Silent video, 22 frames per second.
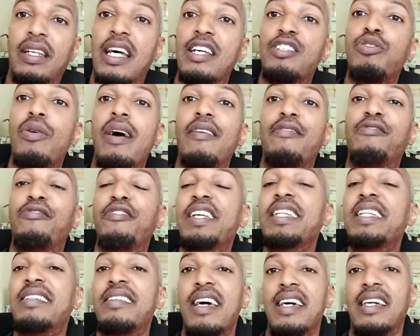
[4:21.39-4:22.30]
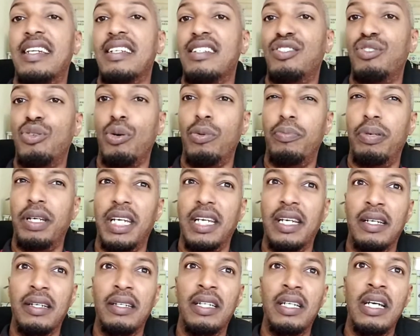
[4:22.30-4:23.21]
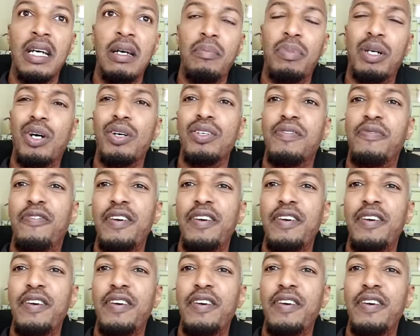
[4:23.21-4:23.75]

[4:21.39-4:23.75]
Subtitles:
That's why fintech is so big, because